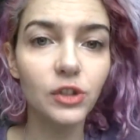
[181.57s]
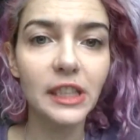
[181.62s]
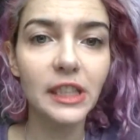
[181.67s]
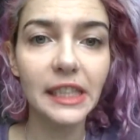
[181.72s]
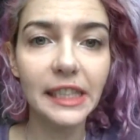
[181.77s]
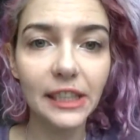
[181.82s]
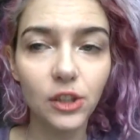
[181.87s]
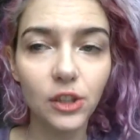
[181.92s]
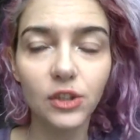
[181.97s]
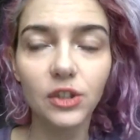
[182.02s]

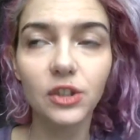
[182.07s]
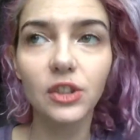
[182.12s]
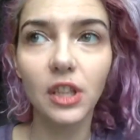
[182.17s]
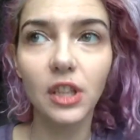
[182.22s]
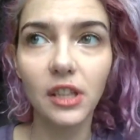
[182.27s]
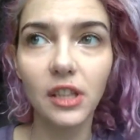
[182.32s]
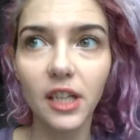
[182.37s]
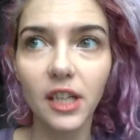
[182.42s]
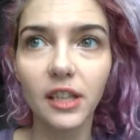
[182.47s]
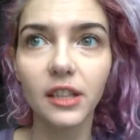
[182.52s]
really good to
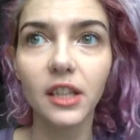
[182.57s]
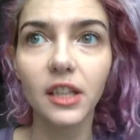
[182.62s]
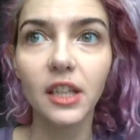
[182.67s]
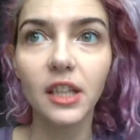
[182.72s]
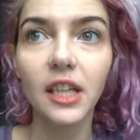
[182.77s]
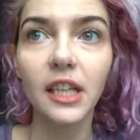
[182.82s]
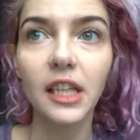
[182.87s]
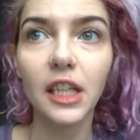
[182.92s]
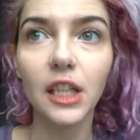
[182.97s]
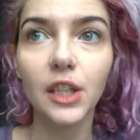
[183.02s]
learn
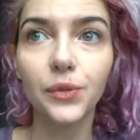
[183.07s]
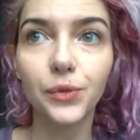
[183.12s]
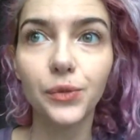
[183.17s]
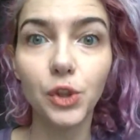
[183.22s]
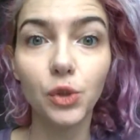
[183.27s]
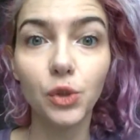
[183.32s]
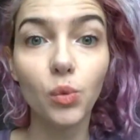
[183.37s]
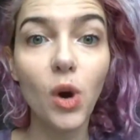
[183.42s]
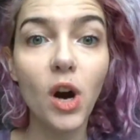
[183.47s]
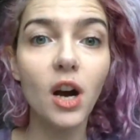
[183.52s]
if
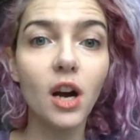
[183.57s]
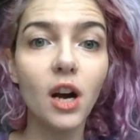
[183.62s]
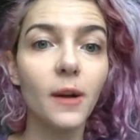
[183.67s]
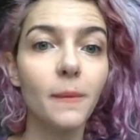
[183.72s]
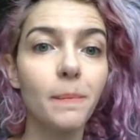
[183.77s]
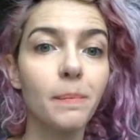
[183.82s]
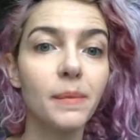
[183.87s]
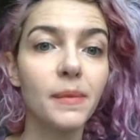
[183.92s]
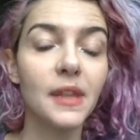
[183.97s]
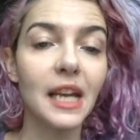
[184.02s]
you
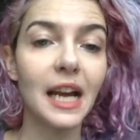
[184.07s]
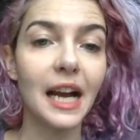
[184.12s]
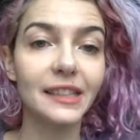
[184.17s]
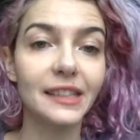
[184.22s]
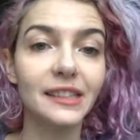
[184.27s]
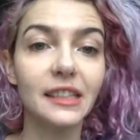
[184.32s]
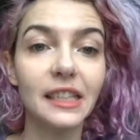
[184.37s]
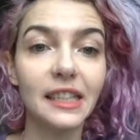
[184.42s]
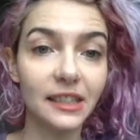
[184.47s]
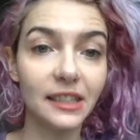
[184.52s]
are
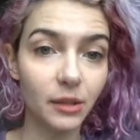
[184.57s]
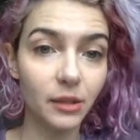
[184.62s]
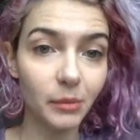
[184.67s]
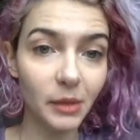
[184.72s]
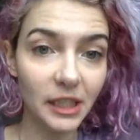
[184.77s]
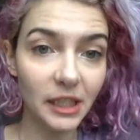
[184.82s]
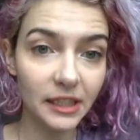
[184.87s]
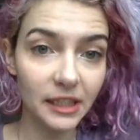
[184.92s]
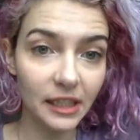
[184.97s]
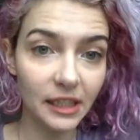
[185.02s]
at an
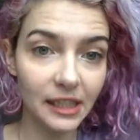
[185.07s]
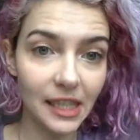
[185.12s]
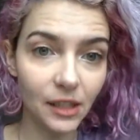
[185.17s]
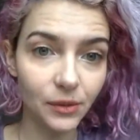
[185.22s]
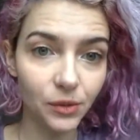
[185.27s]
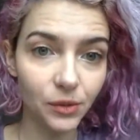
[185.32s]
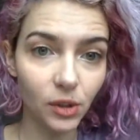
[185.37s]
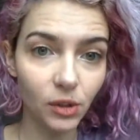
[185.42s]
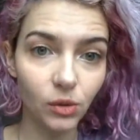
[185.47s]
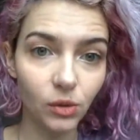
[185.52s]
intermediate
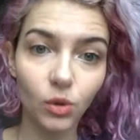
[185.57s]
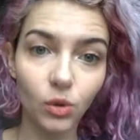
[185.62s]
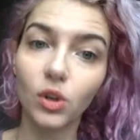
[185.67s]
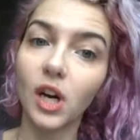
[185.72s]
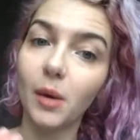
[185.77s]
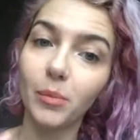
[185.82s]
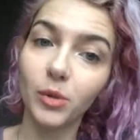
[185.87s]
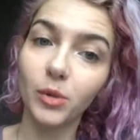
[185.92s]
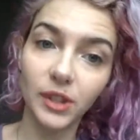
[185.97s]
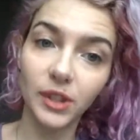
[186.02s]
level or
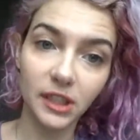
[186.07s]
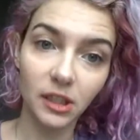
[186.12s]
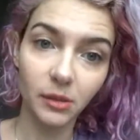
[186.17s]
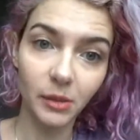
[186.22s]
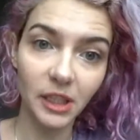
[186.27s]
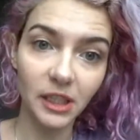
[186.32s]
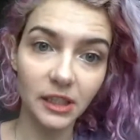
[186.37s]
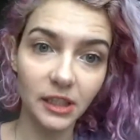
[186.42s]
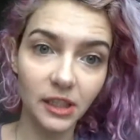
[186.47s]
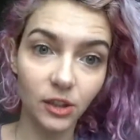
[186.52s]
upper
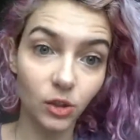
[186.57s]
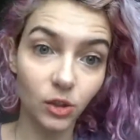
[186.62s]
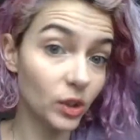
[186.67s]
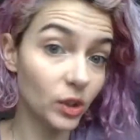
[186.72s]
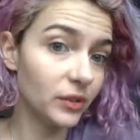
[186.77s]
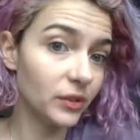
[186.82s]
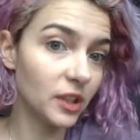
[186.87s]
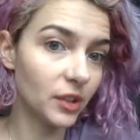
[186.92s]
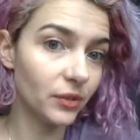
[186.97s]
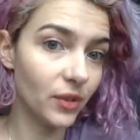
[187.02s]
intermediate or
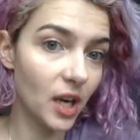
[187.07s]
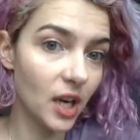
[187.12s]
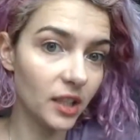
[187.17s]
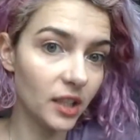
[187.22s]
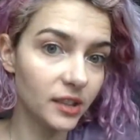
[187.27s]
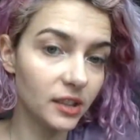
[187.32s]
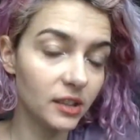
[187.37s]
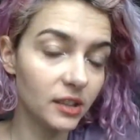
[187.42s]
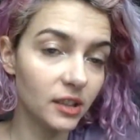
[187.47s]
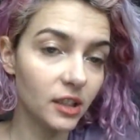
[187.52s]
even
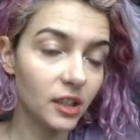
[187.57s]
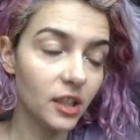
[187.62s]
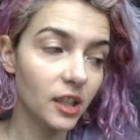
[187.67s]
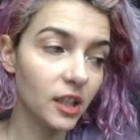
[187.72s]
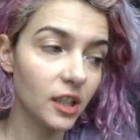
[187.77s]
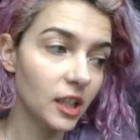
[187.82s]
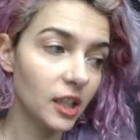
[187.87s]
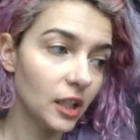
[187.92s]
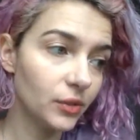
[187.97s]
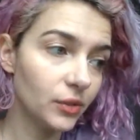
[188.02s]
advanced.
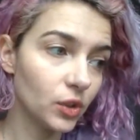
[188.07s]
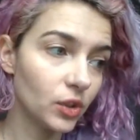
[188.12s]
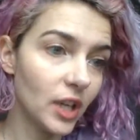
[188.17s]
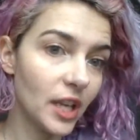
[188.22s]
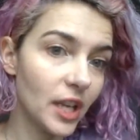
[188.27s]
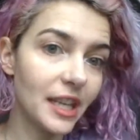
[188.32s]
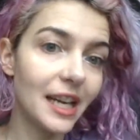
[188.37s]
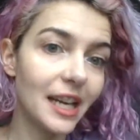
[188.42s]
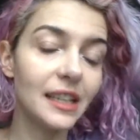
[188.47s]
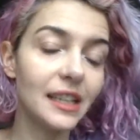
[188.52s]
If you're
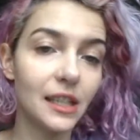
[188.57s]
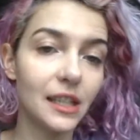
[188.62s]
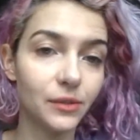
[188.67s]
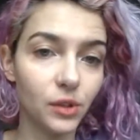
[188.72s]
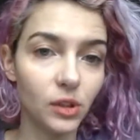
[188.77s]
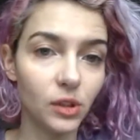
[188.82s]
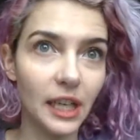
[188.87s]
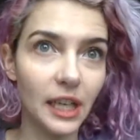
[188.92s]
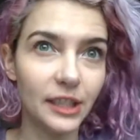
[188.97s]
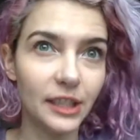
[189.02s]
at that
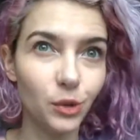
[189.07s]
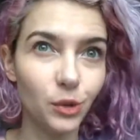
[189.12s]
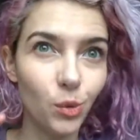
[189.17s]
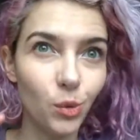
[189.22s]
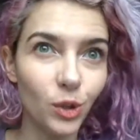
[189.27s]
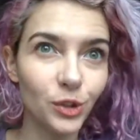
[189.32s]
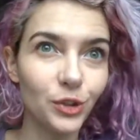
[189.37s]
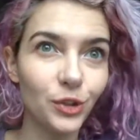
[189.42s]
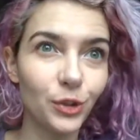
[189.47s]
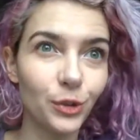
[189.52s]
level and you
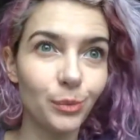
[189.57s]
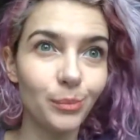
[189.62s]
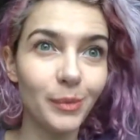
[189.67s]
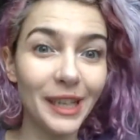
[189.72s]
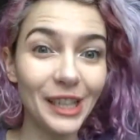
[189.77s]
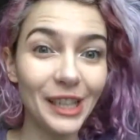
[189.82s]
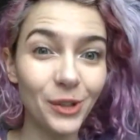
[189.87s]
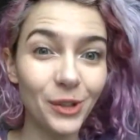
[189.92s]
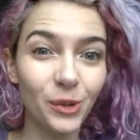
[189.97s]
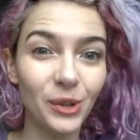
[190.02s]
want to
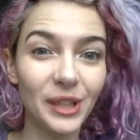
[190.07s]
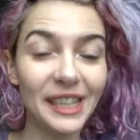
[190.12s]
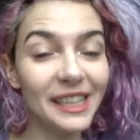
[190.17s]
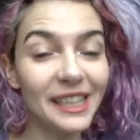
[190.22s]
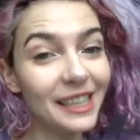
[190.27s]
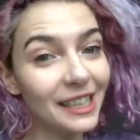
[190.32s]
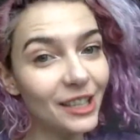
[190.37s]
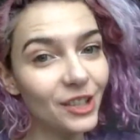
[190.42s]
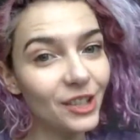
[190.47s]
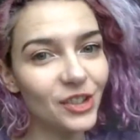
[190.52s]
make your
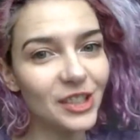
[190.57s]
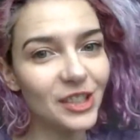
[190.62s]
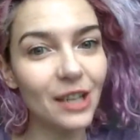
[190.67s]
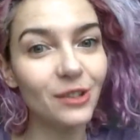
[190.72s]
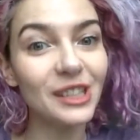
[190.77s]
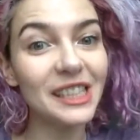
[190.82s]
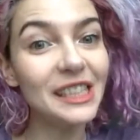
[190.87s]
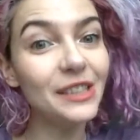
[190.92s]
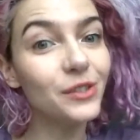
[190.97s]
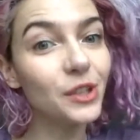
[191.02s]
English
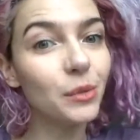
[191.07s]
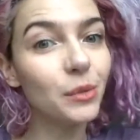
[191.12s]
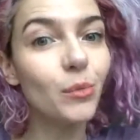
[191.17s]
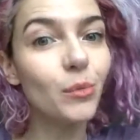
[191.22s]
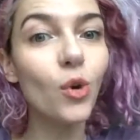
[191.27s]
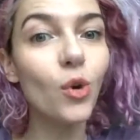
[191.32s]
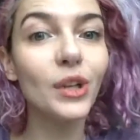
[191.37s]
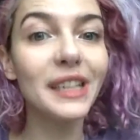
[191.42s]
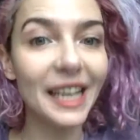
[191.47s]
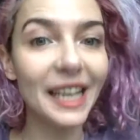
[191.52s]
sound even
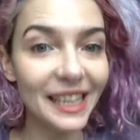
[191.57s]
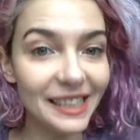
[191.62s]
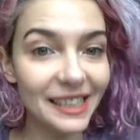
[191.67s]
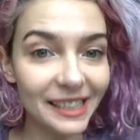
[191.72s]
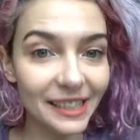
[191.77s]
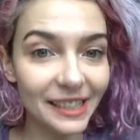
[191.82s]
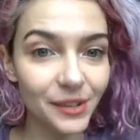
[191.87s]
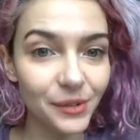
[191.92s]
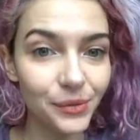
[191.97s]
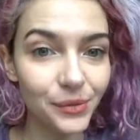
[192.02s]
more
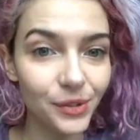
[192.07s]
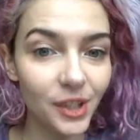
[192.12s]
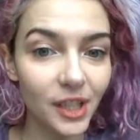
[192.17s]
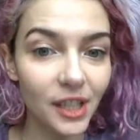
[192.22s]
native,